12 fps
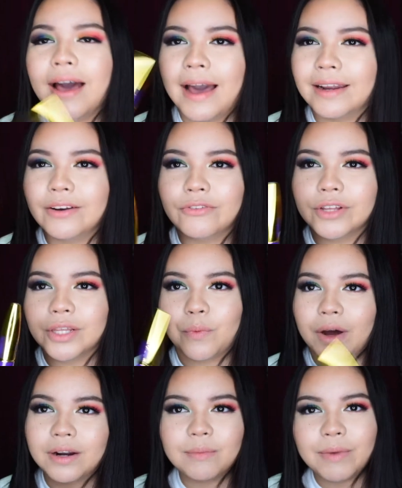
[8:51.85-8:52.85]
I didn't really
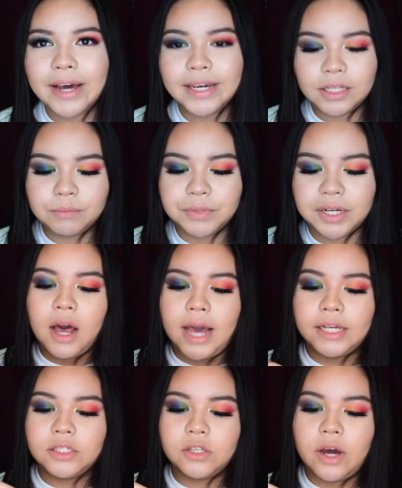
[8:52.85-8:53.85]
want to buy it, but
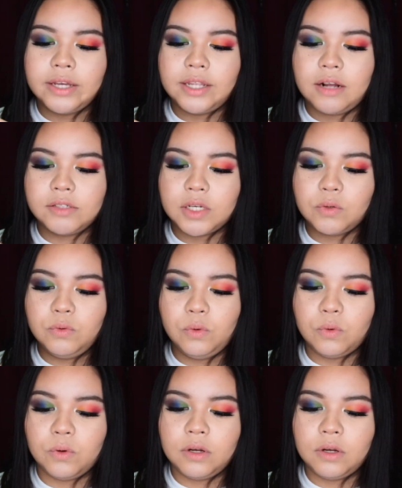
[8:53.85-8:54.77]
I saw it and I was like, ooh,